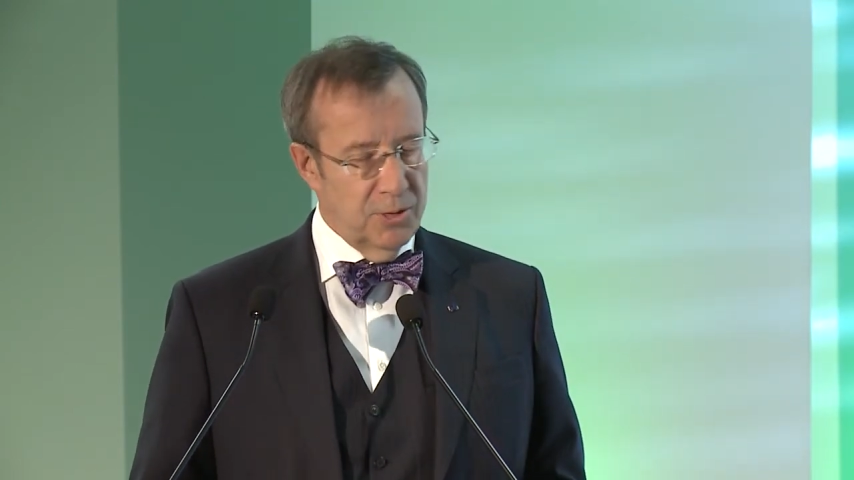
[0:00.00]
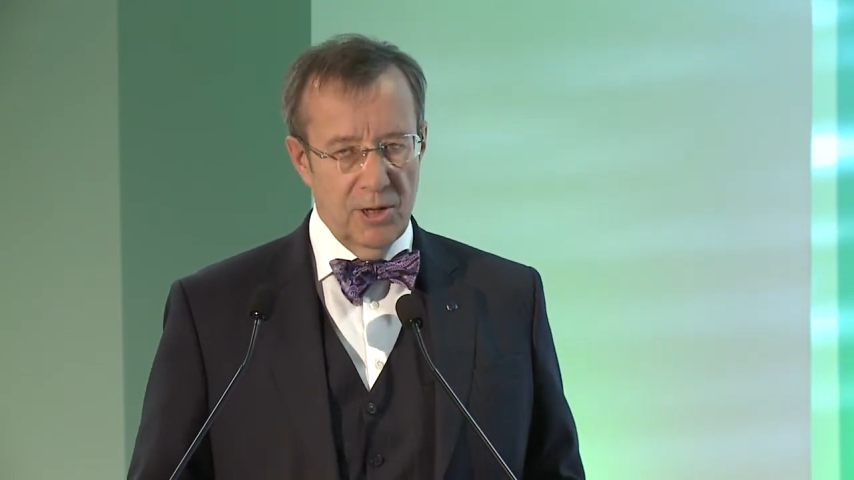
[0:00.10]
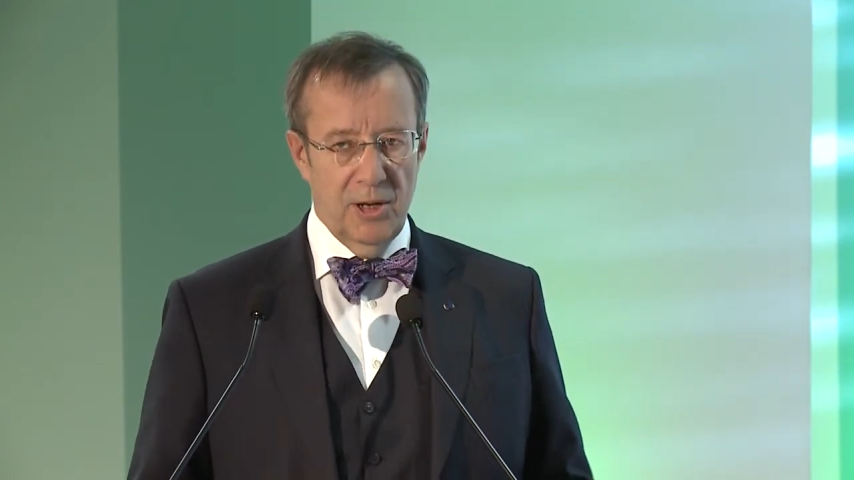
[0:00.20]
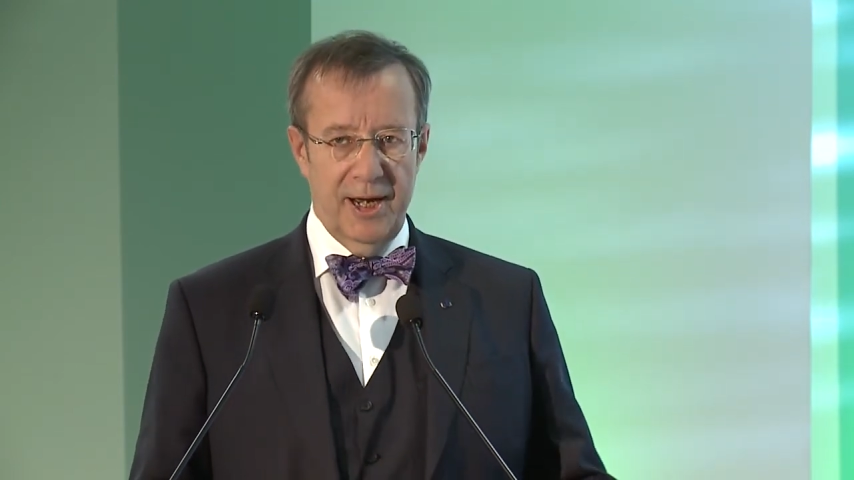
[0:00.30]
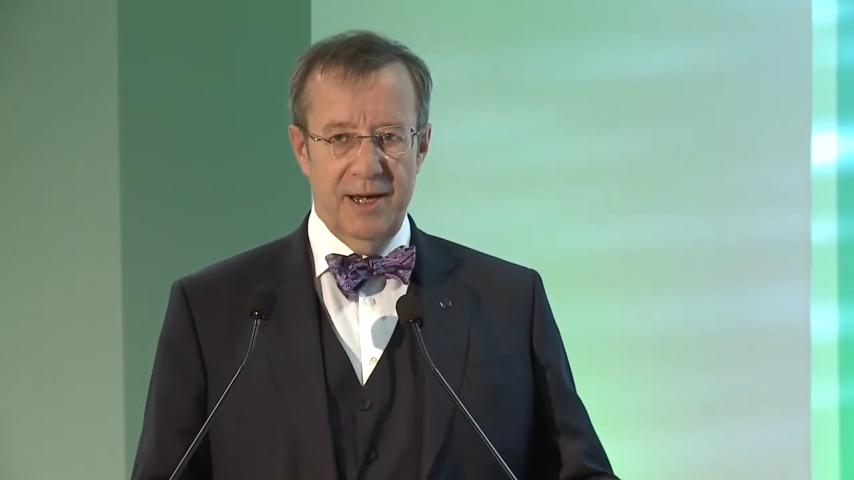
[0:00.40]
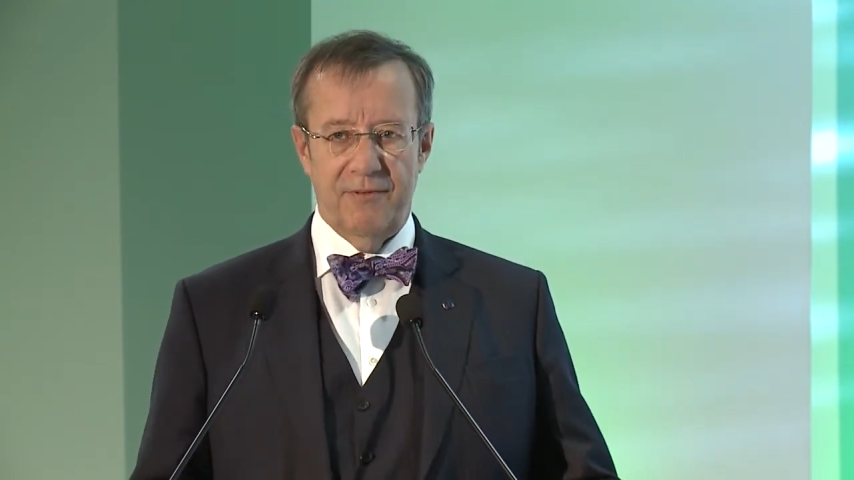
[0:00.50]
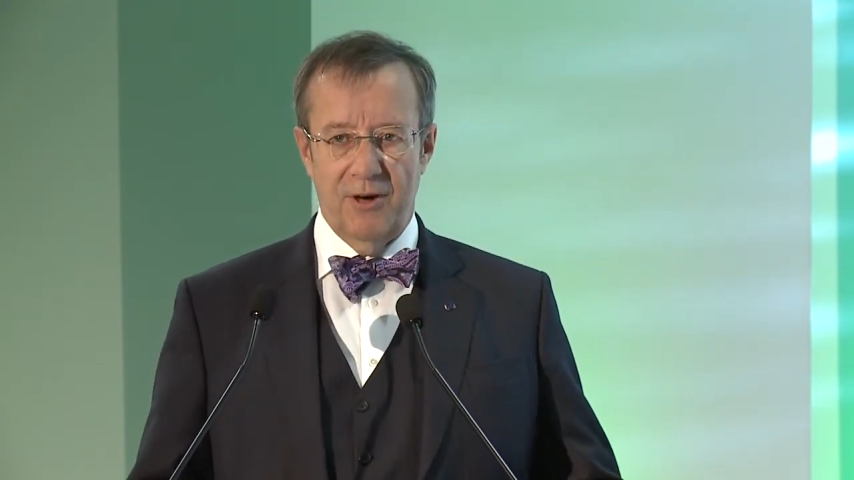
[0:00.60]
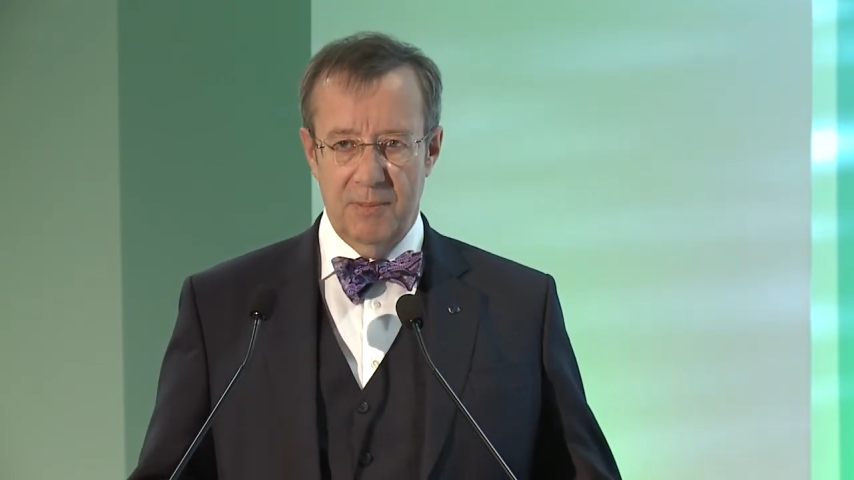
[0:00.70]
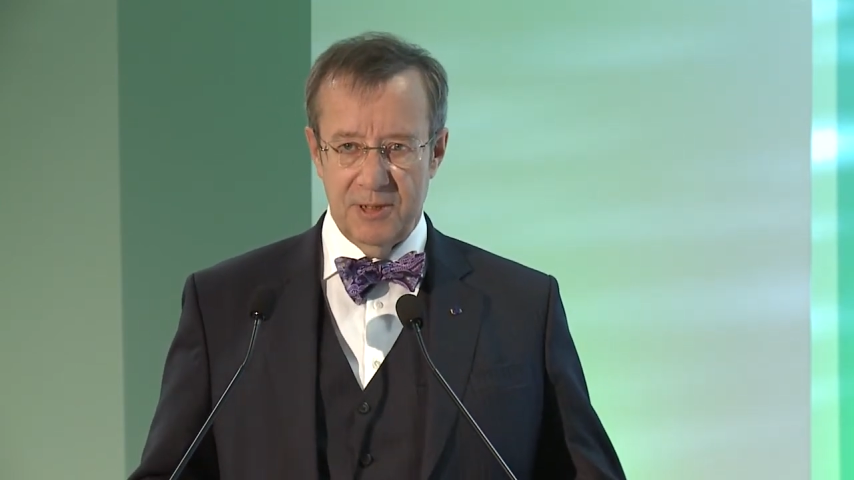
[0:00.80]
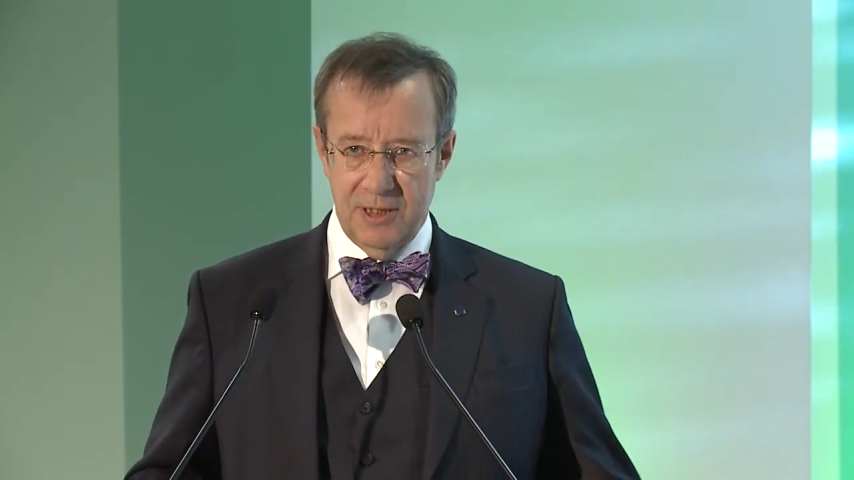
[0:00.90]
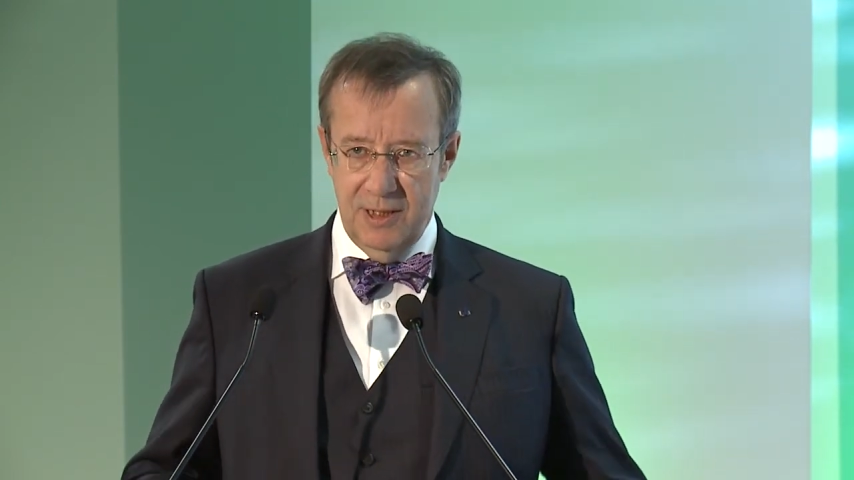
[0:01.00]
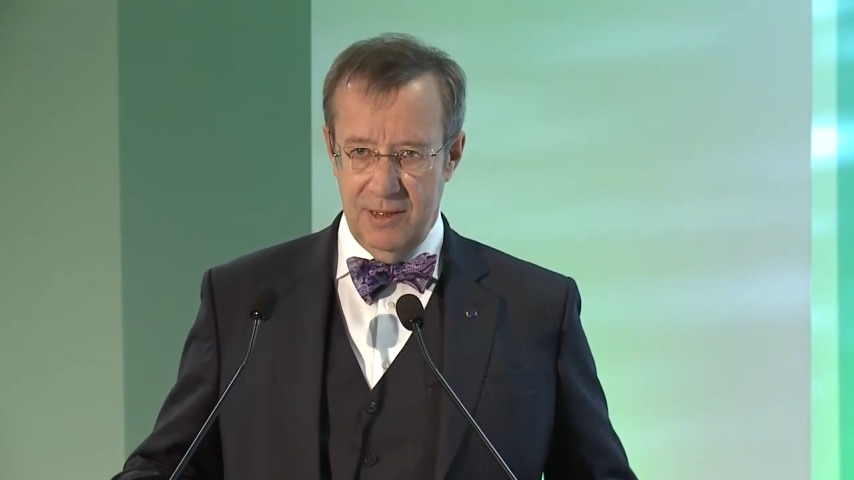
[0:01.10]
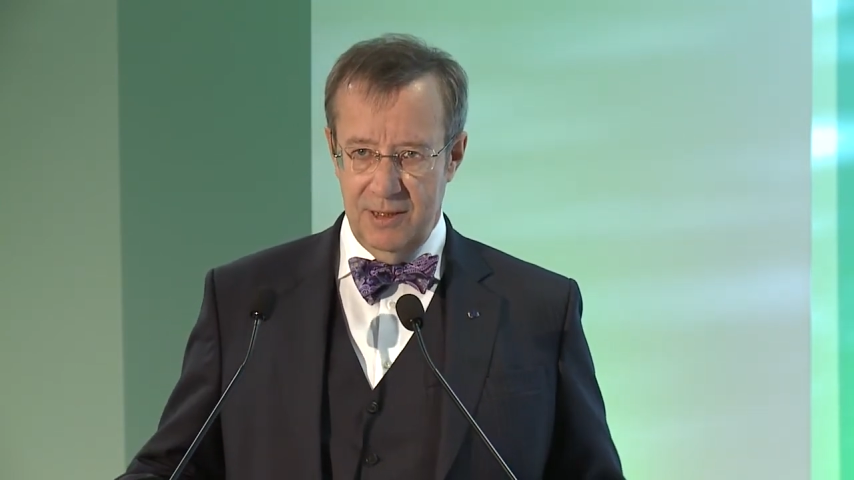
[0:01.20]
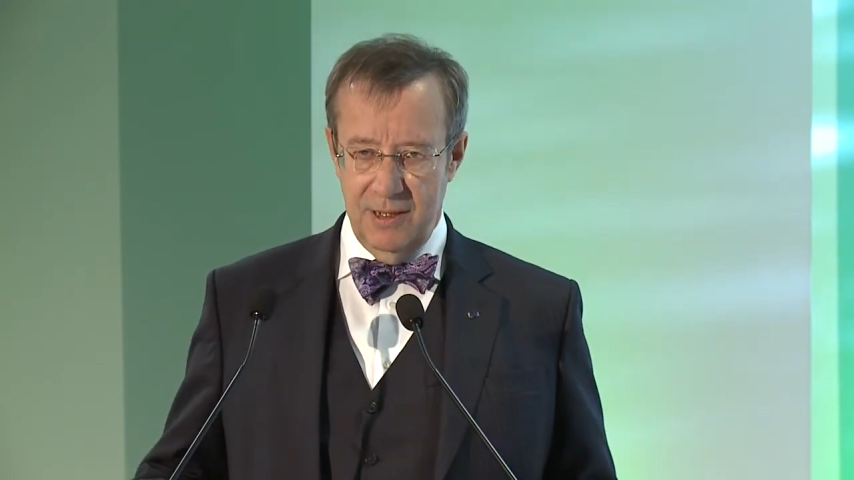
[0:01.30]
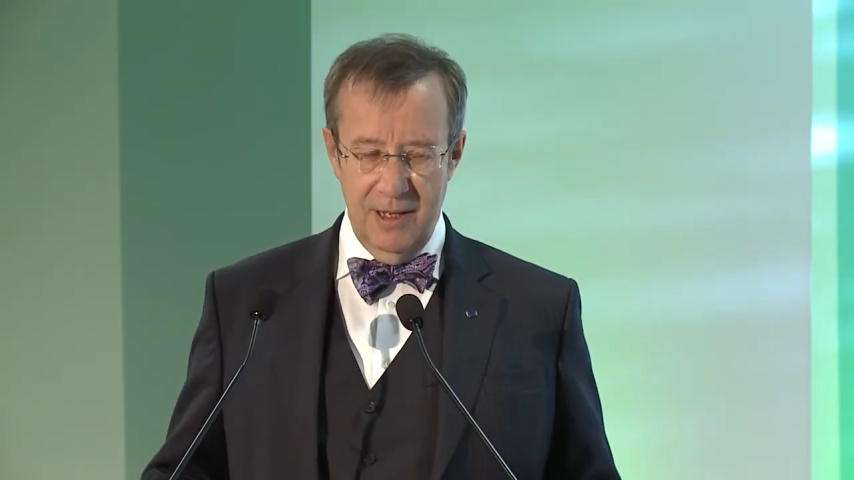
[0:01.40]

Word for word: You go to any pharmacy in,